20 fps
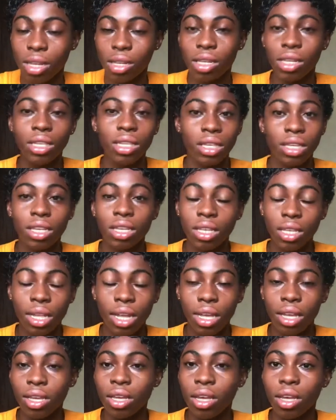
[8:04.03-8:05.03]
Just take it
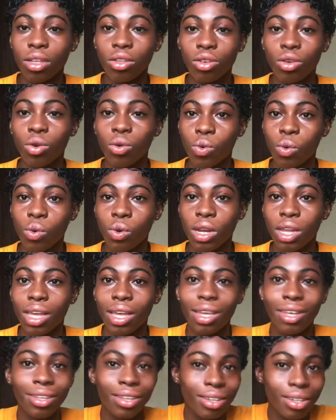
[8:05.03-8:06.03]
like as your own hair
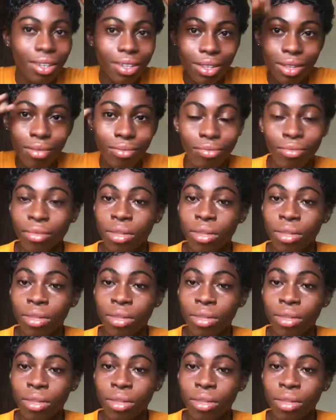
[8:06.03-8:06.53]
and just